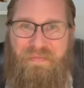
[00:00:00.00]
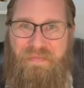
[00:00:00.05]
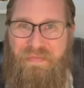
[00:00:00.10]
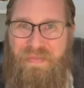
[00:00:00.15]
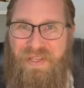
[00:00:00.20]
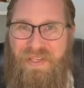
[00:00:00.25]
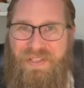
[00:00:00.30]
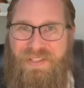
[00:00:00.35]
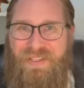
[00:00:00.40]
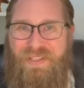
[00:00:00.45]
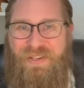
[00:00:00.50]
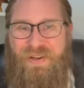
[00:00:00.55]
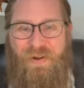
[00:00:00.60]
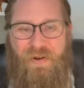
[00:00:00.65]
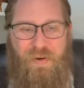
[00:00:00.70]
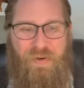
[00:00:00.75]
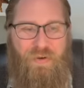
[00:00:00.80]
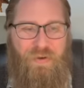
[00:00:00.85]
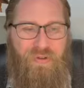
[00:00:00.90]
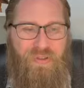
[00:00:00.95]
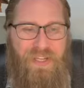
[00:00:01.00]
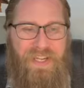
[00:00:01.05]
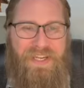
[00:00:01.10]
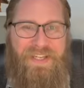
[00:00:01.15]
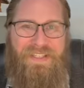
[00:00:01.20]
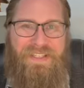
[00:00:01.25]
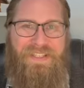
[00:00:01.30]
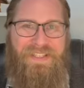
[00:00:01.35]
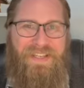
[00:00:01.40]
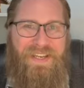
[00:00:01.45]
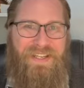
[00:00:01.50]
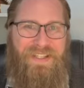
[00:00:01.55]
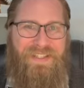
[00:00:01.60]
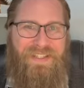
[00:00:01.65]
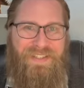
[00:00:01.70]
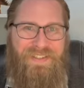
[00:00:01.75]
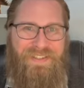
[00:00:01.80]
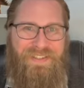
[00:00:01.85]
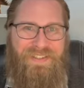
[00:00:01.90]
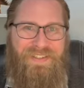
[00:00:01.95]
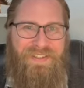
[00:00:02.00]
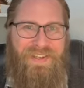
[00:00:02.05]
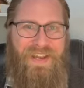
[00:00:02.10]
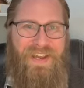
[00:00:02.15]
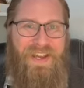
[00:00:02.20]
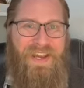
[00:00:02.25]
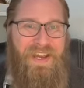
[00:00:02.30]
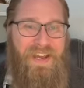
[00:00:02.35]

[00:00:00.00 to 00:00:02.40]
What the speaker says: missed or late sessions.